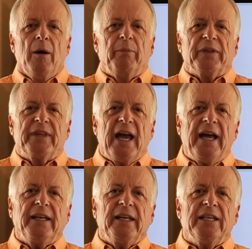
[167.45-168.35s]
But
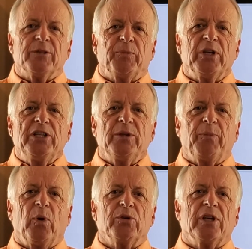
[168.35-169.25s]
that is
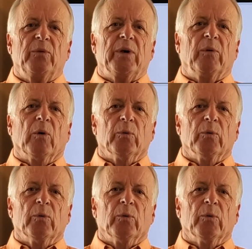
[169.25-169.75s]
presupposing we will